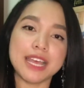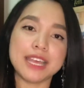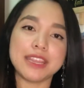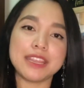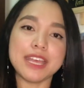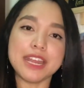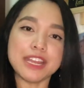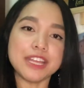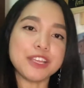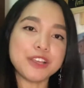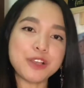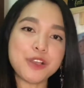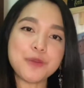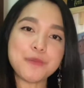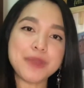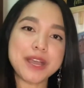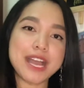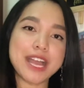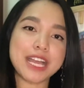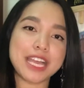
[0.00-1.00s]
There you go,
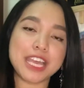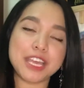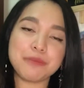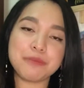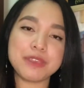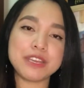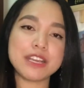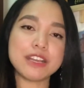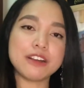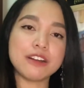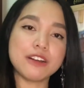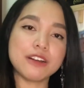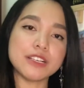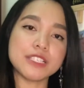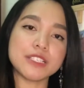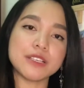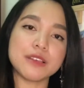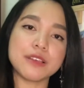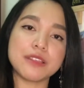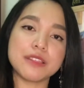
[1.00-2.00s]
mga kaibigang
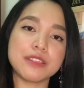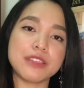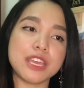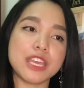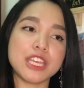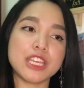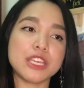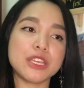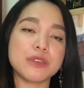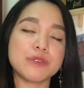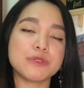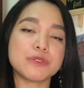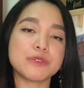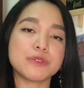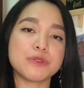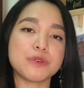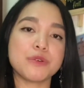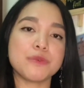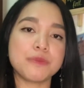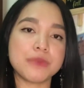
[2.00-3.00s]
oso. Thank you
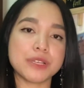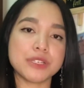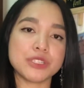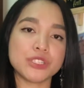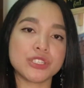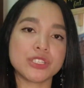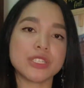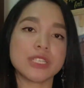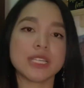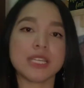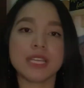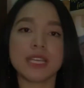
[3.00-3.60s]
so much.